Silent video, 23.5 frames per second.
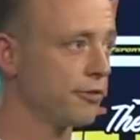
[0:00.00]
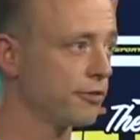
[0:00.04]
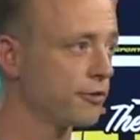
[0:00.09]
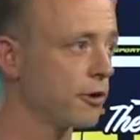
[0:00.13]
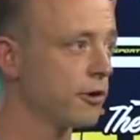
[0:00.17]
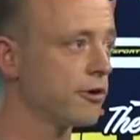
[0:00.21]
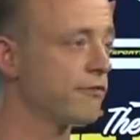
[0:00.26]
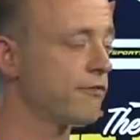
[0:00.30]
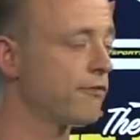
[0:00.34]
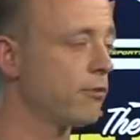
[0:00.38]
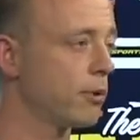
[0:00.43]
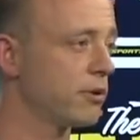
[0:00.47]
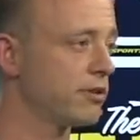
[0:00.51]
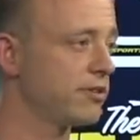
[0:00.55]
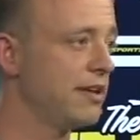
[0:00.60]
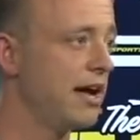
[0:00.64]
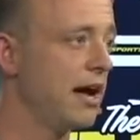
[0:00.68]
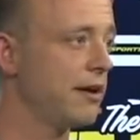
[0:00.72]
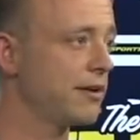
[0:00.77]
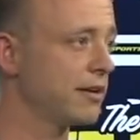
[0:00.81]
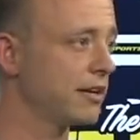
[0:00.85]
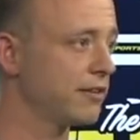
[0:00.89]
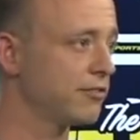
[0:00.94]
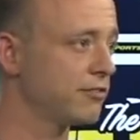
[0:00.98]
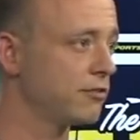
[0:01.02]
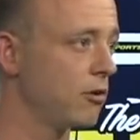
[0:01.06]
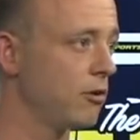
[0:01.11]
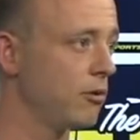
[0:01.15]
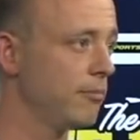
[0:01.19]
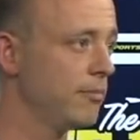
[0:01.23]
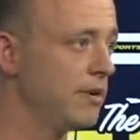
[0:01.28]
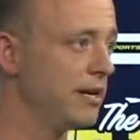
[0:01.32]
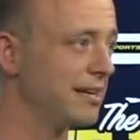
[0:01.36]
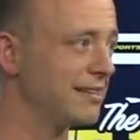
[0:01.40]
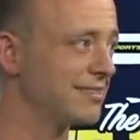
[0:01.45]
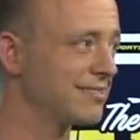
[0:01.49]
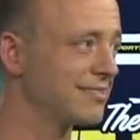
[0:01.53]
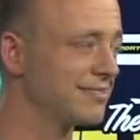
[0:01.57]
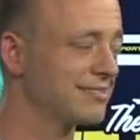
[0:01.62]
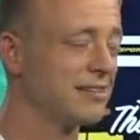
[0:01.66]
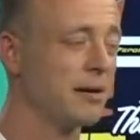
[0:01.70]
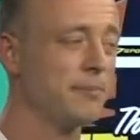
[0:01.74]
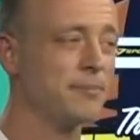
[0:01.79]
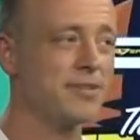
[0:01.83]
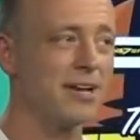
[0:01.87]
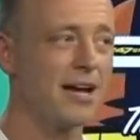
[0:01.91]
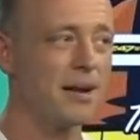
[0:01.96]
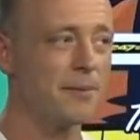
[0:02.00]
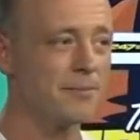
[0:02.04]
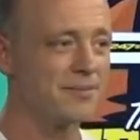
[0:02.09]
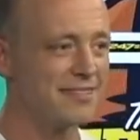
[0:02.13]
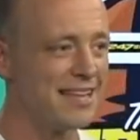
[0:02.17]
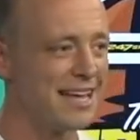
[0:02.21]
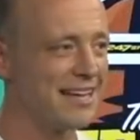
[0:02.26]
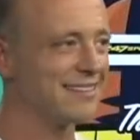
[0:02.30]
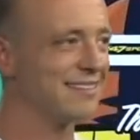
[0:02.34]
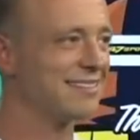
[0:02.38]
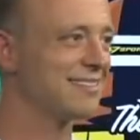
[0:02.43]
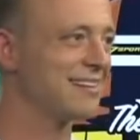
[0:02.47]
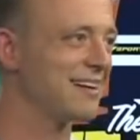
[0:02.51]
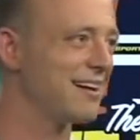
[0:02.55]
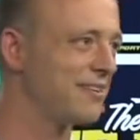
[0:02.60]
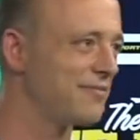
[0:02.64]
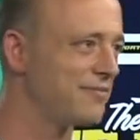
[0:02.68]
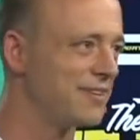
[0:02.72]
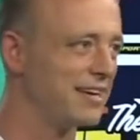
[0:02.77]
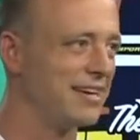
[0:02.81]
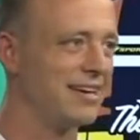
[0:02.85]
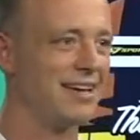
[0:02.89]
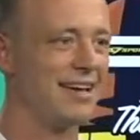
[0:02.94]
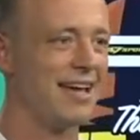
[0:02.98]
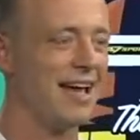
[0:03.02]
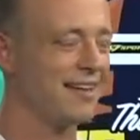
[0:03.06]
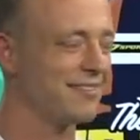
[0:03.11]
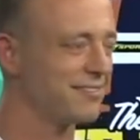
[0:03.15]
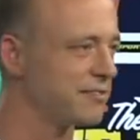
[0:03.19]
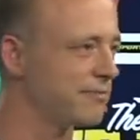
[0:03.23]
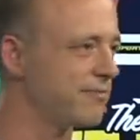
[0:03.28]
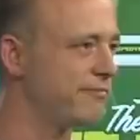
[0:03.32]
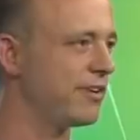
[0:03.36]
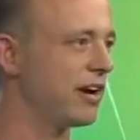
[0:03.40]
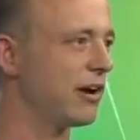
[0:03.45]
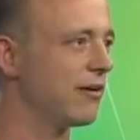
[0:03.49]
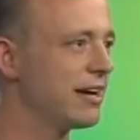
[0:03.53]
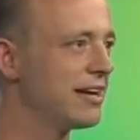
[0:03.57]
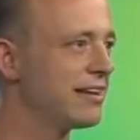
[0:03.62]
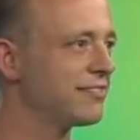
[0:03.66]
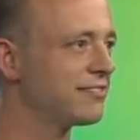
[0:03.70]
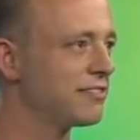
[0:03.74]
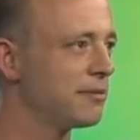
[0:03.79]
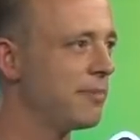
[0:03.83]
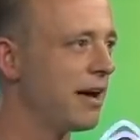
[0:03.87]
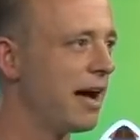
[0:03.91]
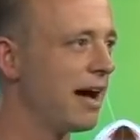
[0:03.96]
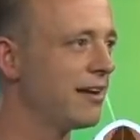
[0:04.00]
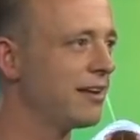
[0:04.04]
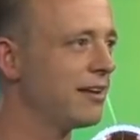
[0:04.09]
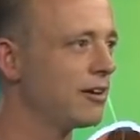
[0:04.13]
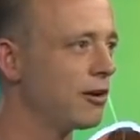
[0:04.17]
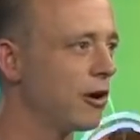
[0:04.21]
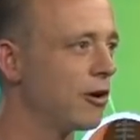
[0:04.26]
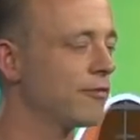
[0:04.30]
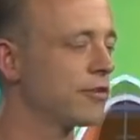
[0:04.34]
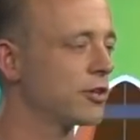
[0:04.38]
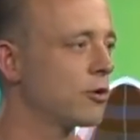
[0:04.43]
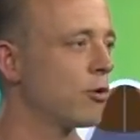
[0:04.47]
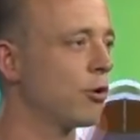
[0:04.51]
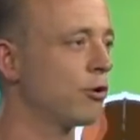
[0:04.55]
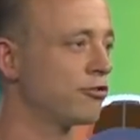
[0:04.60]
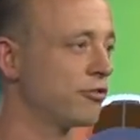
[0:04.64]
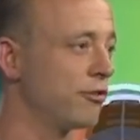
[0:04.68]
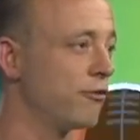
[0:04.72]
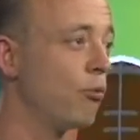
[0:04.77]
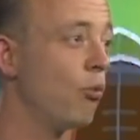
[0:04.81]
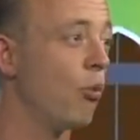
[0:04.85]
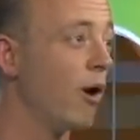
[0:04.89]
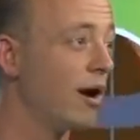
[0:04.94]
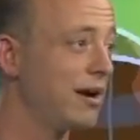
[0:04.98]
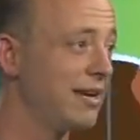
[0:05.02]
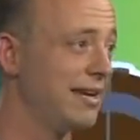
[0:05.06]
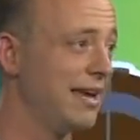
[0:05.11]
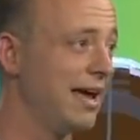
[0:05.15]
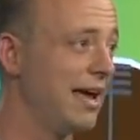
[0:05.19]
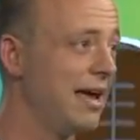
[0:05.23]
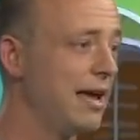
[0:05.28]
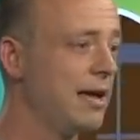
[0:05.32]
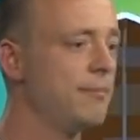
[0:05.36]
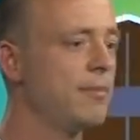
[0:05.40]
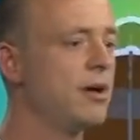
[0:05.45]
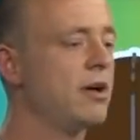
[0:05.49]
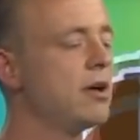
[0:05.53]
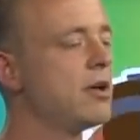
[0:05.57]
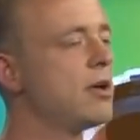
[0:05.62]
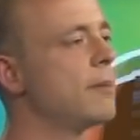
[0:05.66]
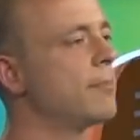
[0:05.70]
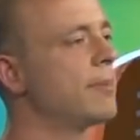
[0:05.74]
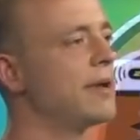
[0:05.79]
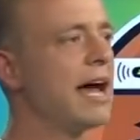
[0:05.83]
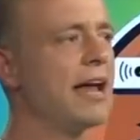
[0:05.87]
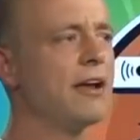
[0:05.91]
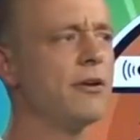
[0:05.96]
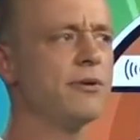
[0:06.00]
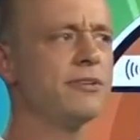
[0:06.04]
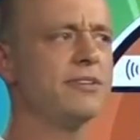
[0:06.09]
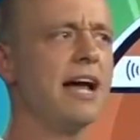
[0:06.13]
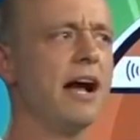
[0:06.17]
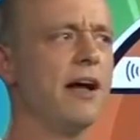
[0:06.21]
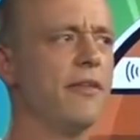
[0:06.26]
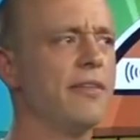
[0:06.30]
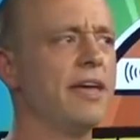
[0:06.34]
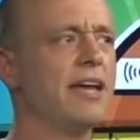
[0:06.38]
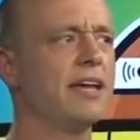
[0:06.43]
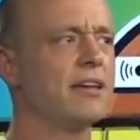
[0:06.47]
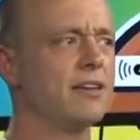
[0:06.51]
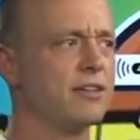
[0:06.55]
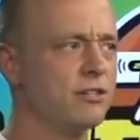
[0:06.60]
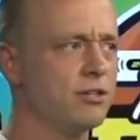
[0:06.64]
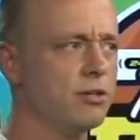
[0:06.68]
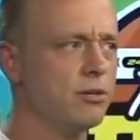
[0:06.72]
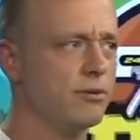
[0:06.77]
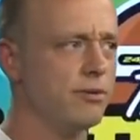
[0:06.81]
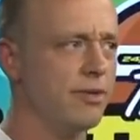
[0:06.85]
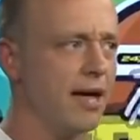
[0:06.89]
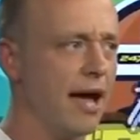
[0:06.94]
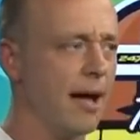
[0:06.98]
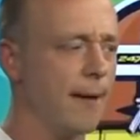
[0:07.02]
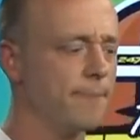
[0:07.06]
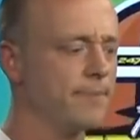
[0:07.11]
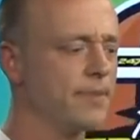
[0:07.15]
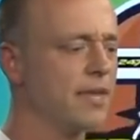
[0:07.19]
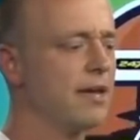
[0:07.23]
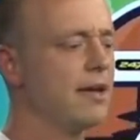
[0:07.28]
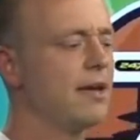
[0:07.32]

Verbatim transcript: on third and fourth down against Ole Miss. Sometimes that stuff has some variance about it over the course of one game, but I don't doubt they can do that.